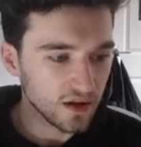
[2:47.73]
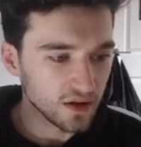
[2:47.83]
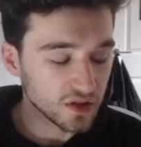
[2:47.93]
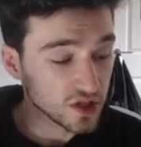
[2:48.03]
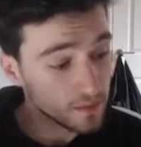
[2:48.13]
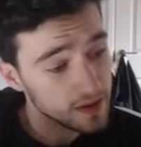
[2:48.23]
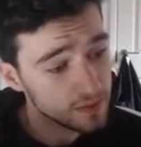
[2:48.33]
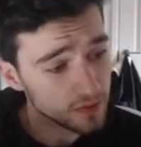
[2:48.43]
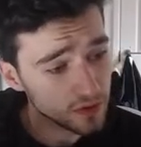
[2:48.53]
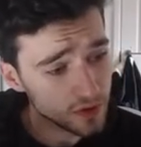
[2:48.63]
some
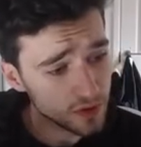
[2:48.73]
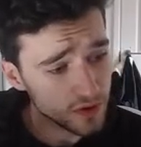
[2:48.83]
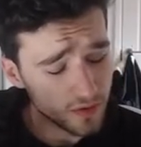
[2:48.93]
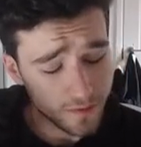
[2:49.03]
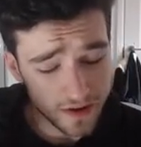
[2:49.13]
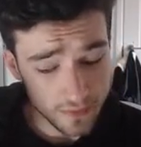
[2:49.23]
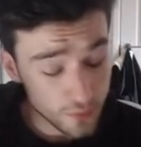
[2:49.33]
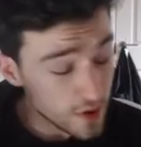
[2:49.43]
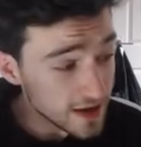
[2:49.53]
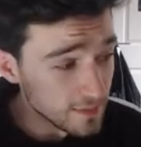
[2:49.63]
people who are affected
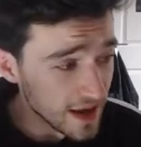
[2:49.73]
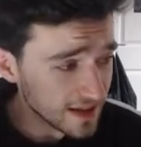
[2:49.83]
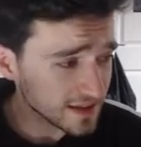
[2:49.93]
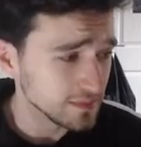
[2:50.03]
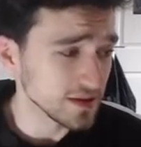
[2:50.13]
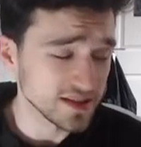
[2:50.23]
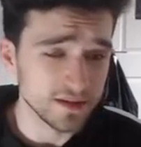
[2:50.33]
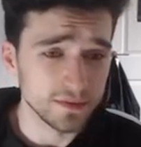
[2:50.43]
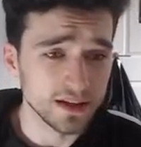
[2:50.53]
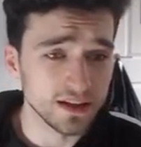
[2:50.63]
really badly by
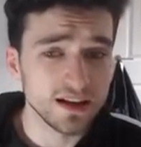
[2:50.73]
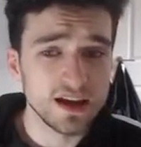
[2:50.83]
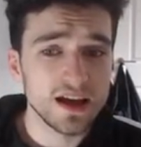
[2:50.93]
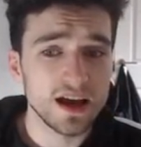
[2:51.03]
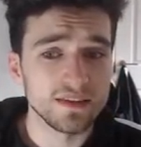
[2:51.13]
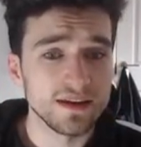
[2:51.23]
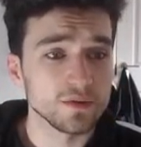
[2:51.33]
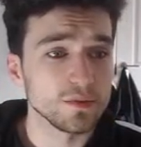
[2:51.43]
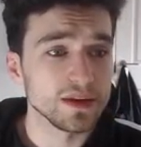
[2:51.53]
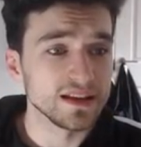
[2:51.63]
something, and
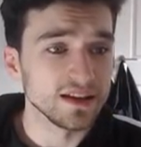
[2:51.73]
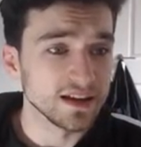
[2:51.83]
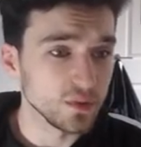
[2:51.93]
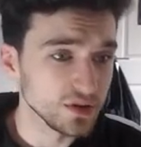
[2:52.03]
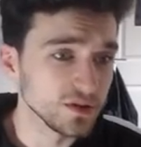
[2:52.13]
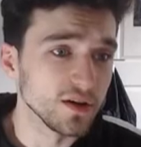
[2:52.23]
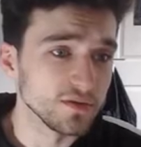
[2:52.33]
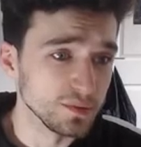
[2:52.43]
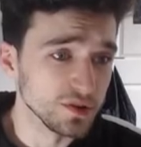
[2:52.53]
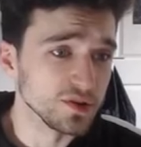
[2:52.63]
that would be like when you're going
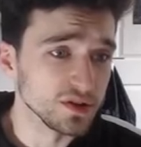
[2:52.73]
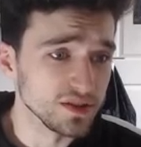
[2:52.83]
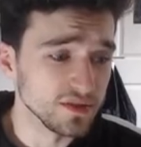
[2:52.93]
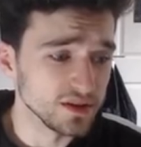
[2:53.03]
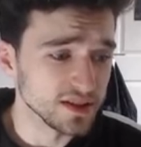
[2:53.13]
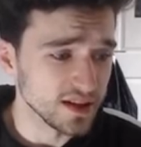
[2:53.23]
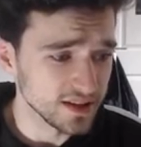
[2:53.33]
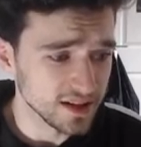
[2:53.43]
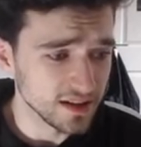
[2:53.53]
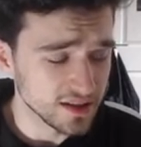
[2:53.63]
for majority voting. I
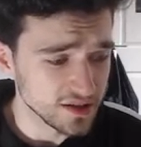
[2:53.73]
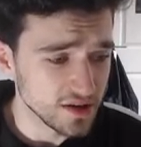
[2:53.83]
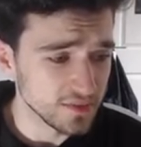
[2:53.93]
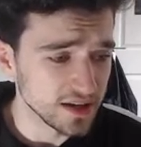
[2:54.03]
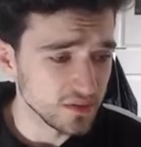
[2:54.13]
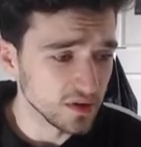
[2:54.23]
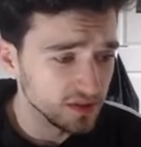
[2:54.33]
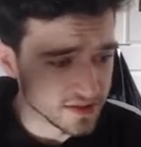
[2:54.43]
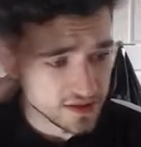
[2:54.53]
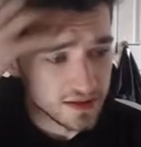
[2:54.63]
think I generally
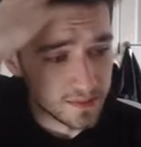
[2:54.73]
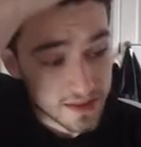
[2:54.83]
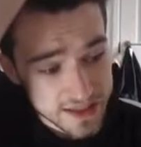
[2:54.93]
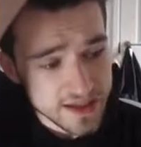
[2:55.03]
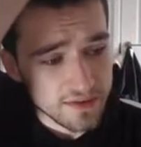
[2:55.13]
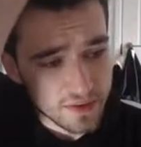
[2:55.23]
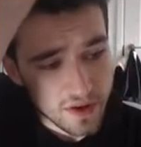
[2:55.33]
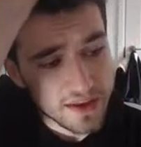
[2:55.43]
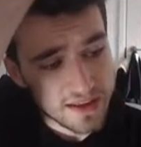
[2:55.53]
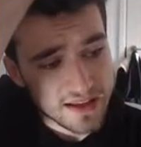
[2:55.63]
want to please everyone.
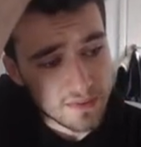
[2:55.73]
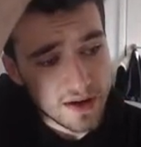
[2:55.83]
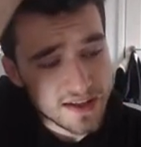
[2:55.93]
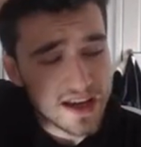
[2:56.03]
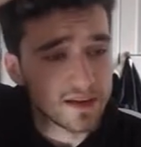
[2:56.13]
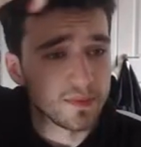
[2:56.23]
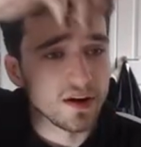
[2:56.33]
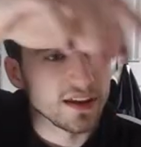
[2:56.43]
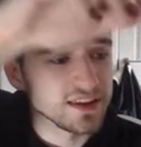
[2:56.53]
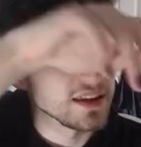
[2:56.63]
I think that's my take, but
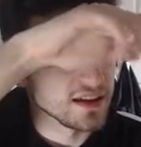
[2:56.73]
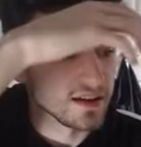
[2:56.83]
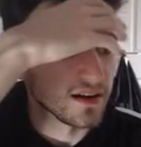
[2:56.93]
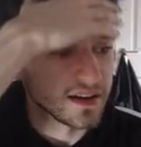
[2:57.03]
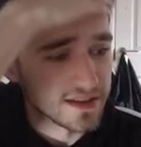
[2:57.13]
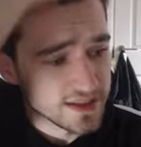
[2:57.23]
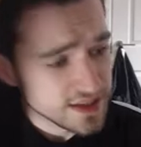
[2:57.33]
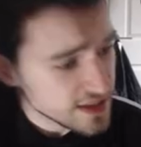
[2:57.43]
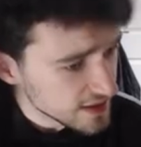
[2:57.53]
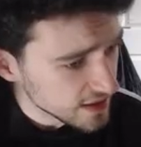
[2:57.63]
I think I can
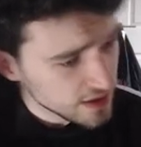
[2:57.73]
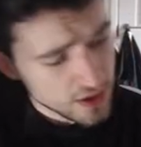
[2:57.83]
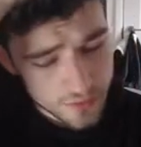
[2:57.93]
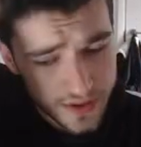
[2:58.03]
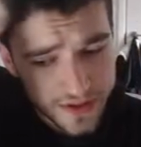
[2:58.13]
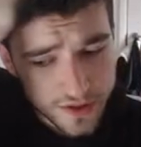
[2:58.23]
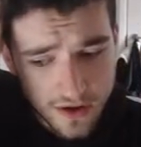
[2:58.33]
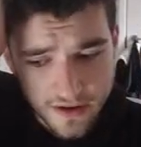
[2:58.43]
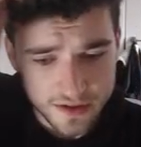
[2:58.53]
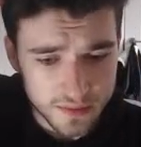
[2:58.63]
see a really good
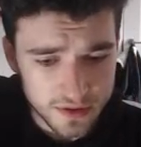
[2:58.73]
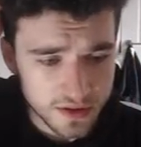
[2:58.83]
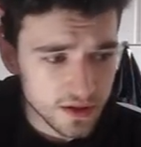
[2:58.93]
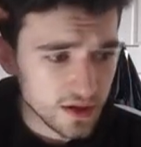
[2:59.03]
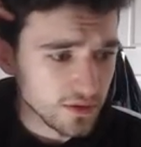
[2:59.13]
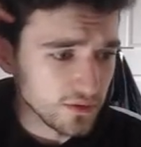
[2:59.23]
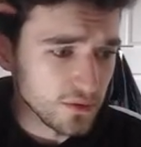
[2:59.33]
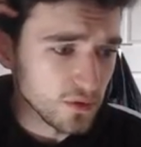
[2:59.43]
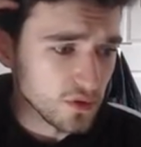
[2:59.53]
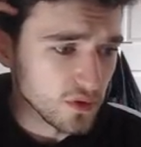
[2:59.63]
argument
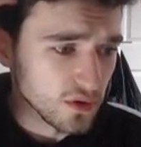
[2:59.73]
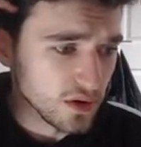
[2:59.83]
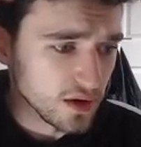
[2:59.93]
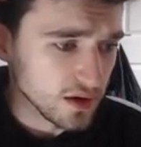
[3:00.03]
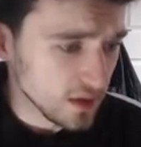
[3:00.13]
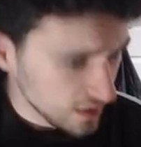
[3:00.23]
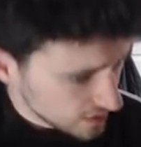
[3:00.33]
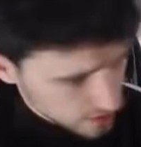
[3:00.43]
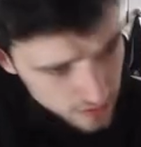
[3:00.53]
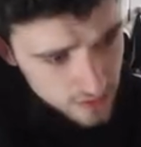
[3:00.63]
for
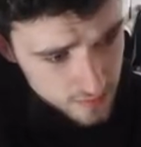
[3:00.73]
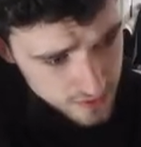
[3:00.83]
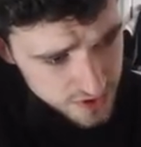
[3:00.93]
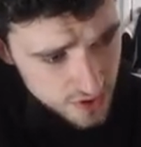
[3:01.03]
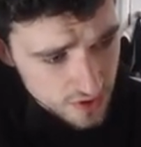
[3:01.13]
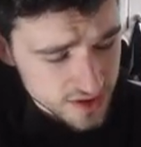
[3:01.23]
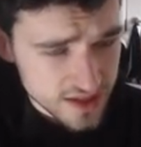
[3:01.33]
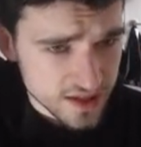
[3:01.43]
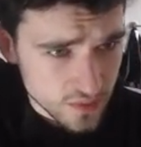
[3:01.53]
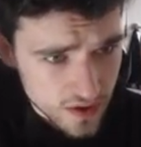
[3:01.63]

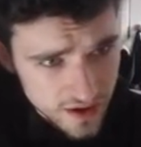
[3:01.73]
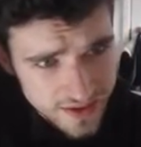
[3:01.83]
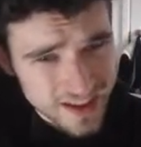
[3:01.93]
majority as well. I think